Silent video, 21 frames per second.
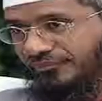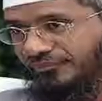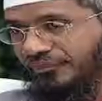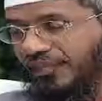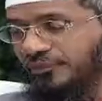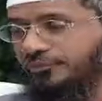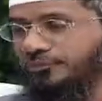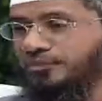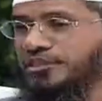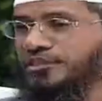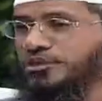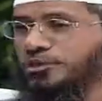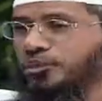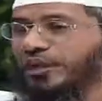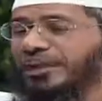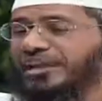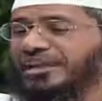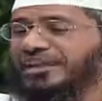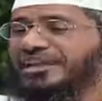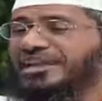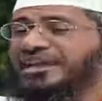That means a
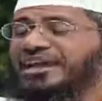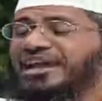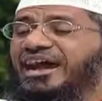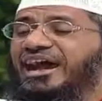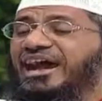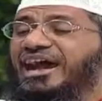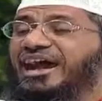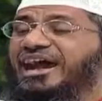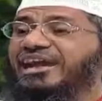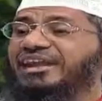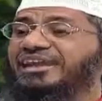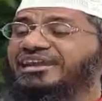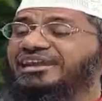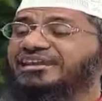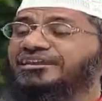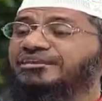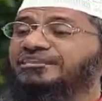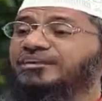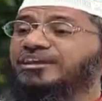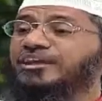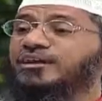very highly
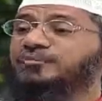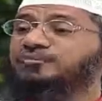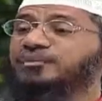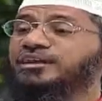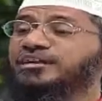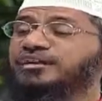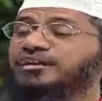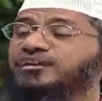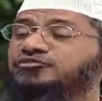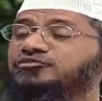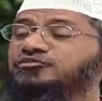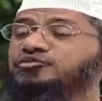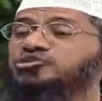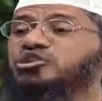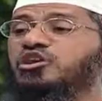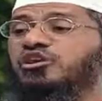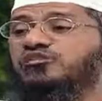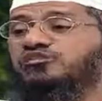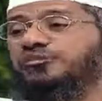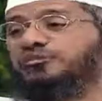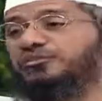recommended
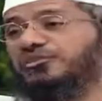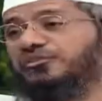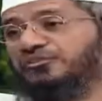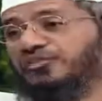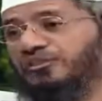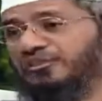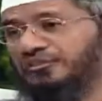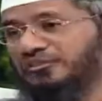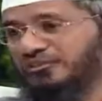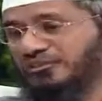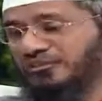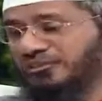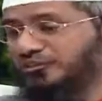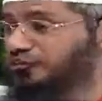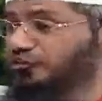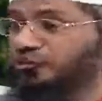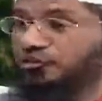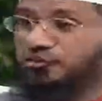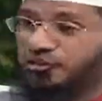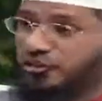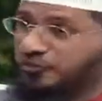sunnah of the Prophet.
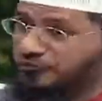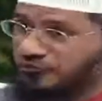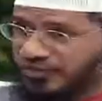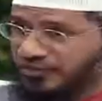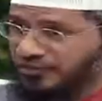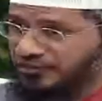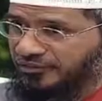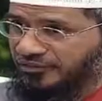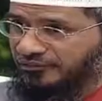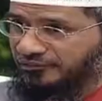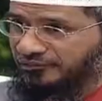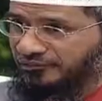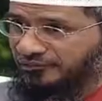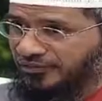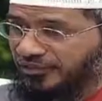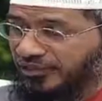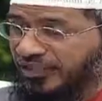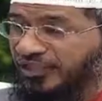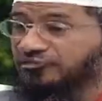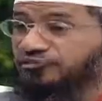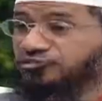Though it's not a fard,
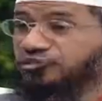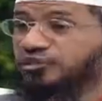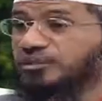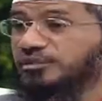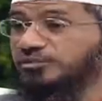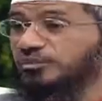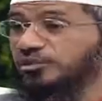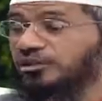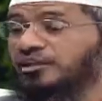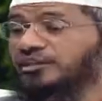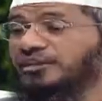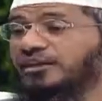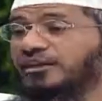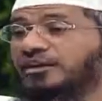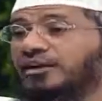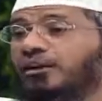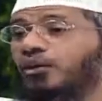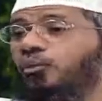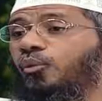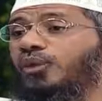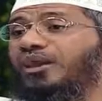it's sunnat-e-mu'akkadah,
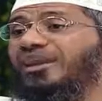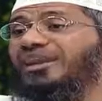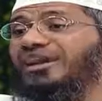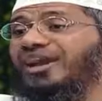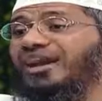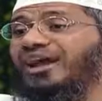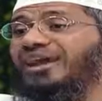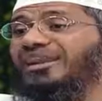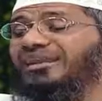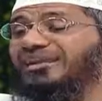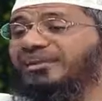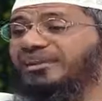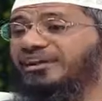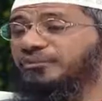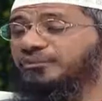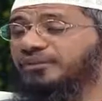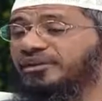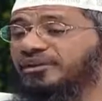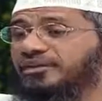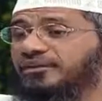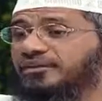very highly
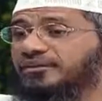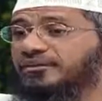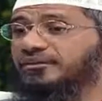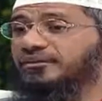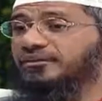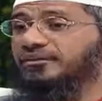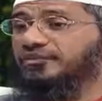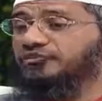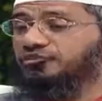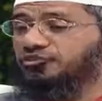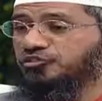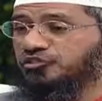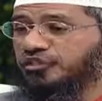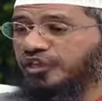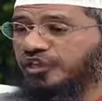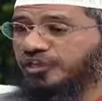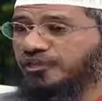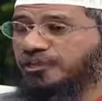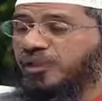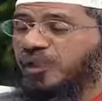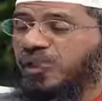recommended
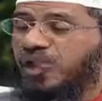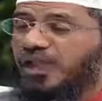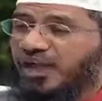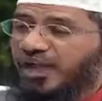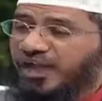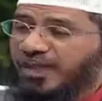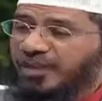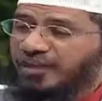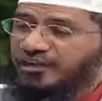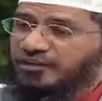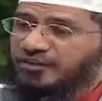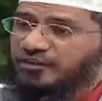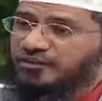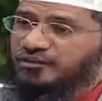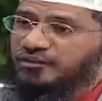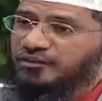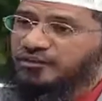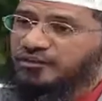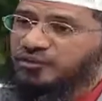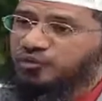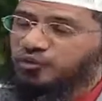sunnah. And
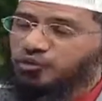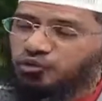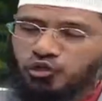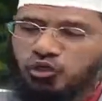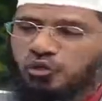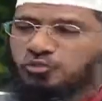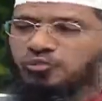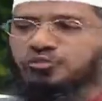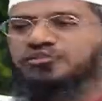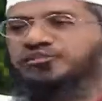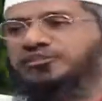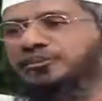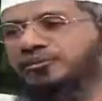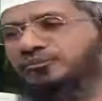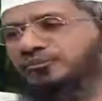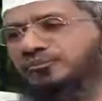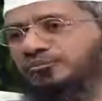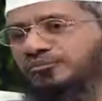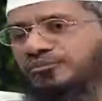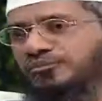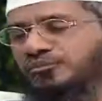no Muslim
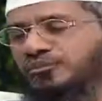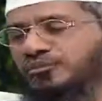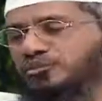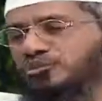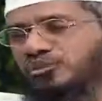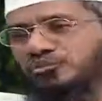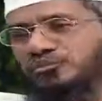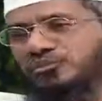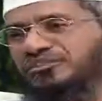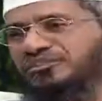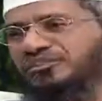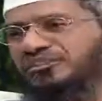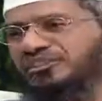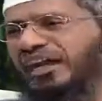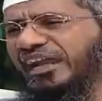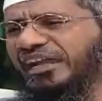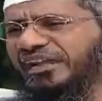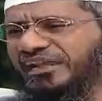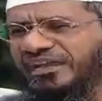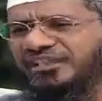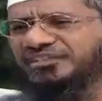should miss it
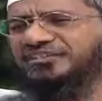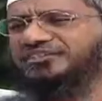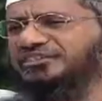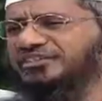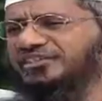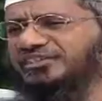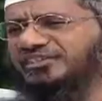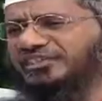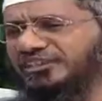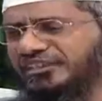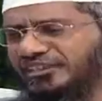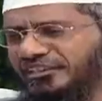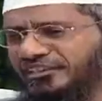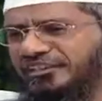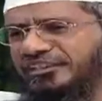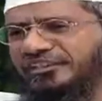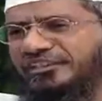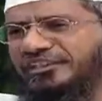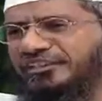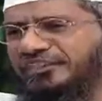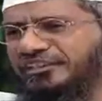unless he
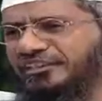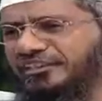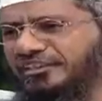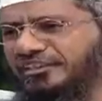really